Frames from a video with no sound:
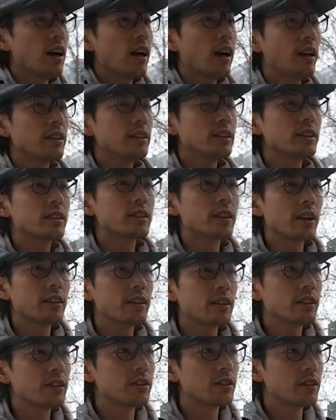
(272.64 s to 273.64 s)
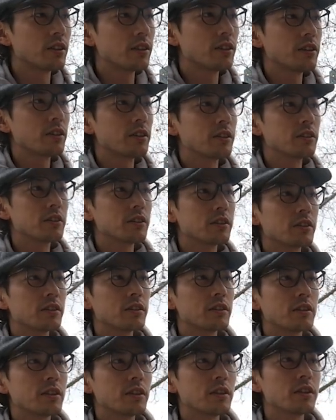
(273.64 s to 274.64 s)
I just started to
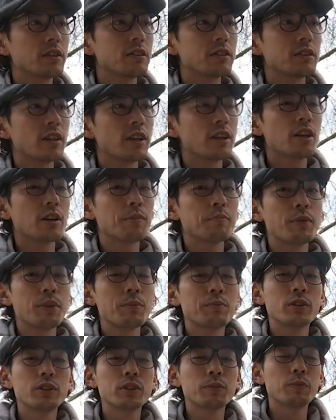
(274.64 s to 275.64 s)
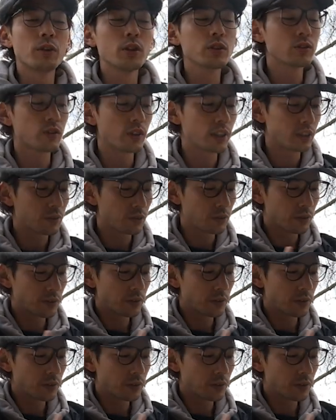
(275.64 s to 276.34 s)
take a people's portrait